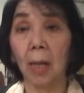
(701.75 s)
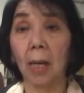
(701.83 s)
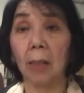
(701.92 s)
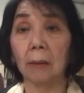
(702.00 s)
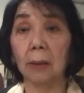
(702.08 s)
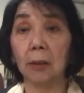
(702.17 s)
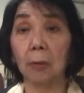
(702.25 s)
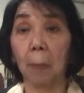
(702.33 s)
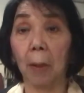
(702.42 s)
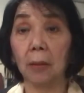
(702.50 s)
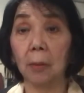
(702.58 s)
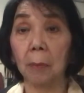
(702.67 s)
and it's
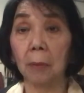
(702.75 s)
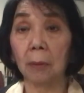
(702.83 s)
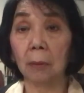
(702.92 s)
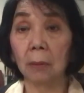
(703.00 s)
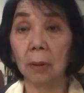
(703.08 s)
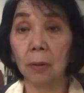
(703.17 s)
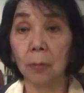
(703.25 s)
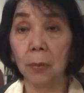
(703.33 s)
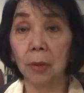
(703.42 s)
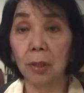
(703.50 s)
possible this will